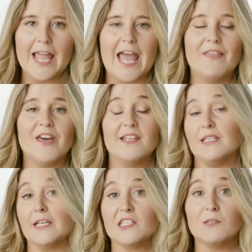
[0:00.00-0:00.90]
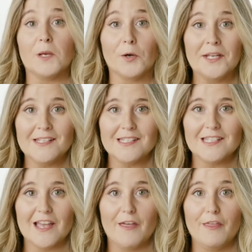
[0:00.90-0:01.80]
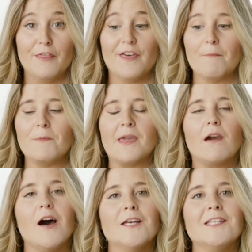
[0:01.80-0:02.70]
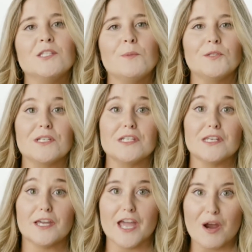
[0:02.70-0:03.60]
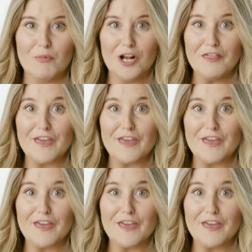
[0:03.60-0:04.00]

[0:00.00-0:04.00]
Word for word: and that is an experience that because it's built into the camera